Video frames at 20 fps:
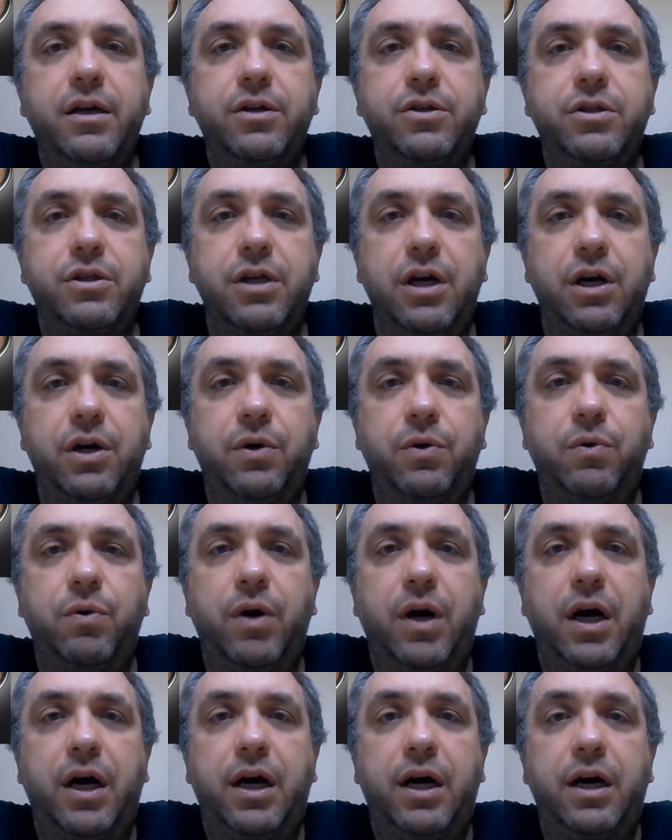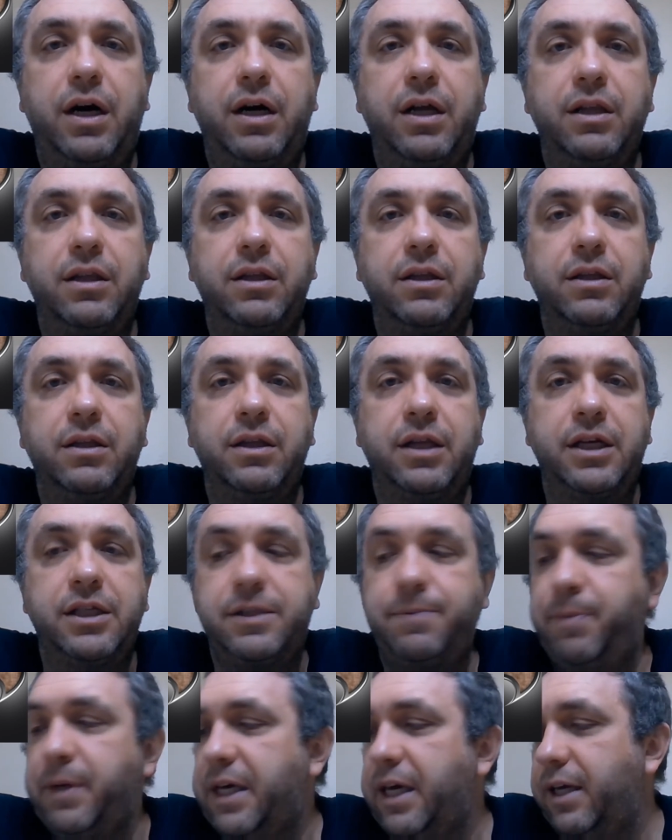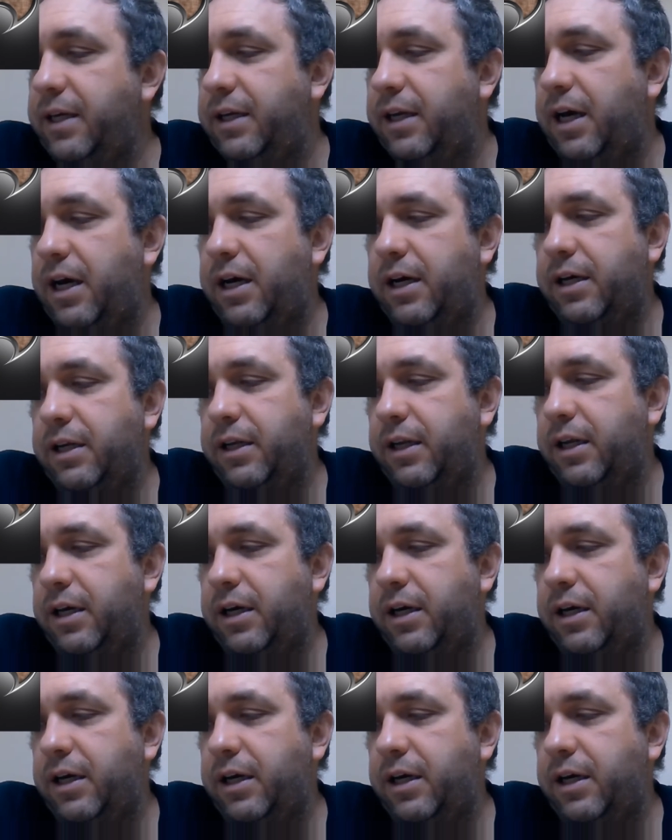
So let's begin on